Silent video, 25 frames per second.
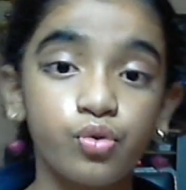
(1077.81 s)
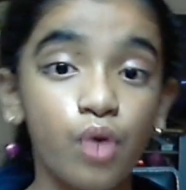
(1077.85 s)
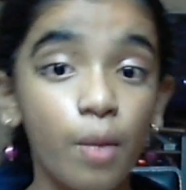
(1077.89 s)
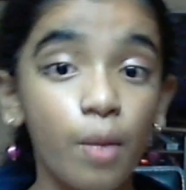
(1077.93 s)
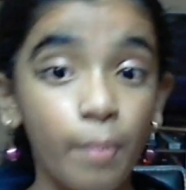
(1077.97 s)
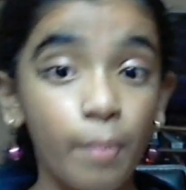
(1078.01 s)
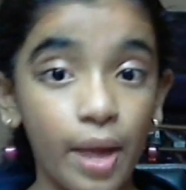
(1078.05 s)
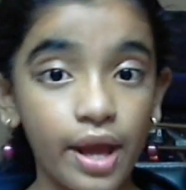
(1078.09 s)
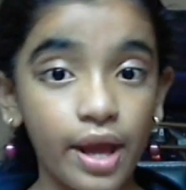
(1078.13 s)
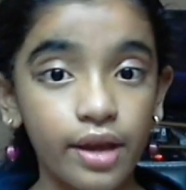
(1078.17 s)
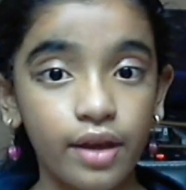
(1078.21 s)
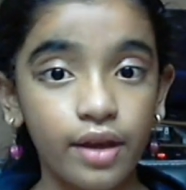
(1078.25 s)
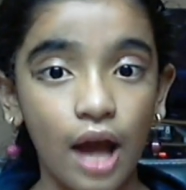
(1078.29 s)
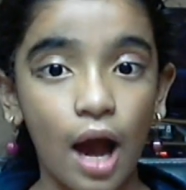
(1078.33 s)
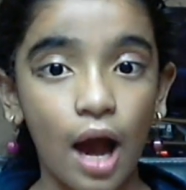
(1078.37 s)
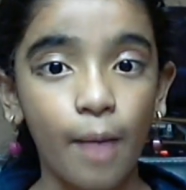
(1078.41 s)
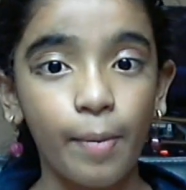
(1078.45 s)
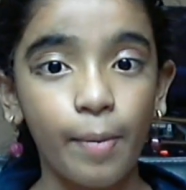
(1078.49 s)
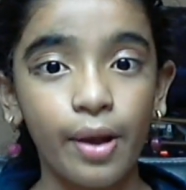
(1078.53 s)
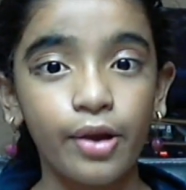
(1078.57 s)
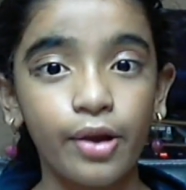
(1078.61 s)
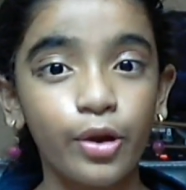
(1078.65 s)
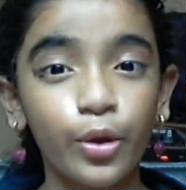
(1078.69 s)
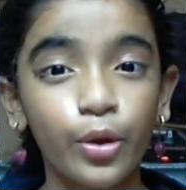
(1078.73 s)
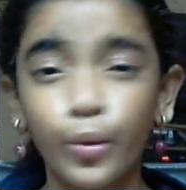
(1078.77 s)
do a
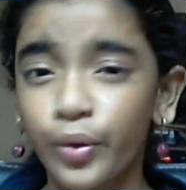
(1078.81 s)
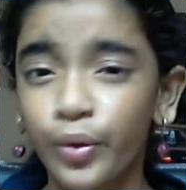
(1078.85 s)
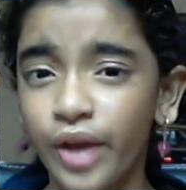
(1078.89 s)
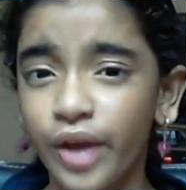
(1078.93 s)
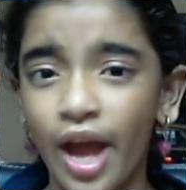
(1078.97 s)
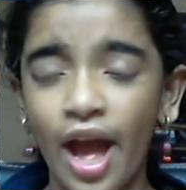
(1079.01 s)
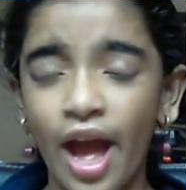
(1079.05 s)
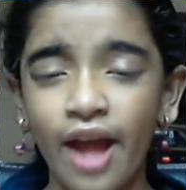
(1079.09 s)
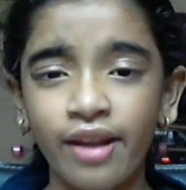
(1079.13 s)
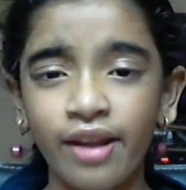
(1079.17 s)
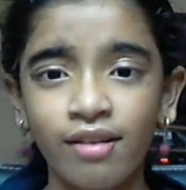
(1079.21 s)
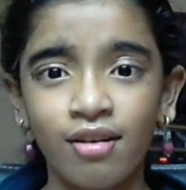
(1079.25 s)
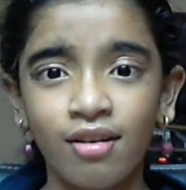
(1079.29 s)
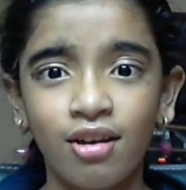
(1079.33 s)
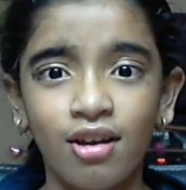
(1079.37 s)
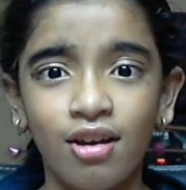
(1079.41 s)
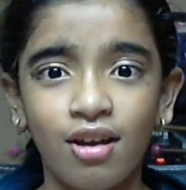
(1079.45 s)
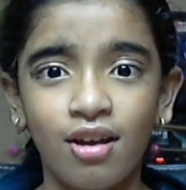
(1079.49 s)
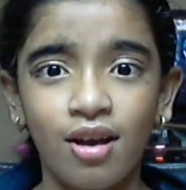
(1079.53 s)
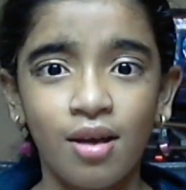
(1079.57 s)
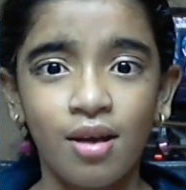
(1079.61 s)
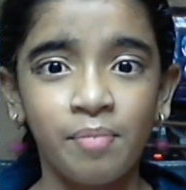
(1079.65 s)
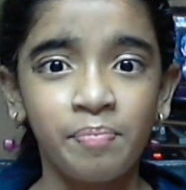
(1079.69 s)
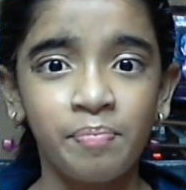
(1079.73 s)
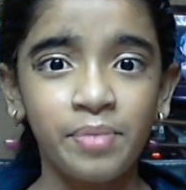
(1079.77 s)
makeup, and you
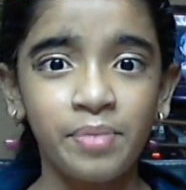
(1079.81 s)
can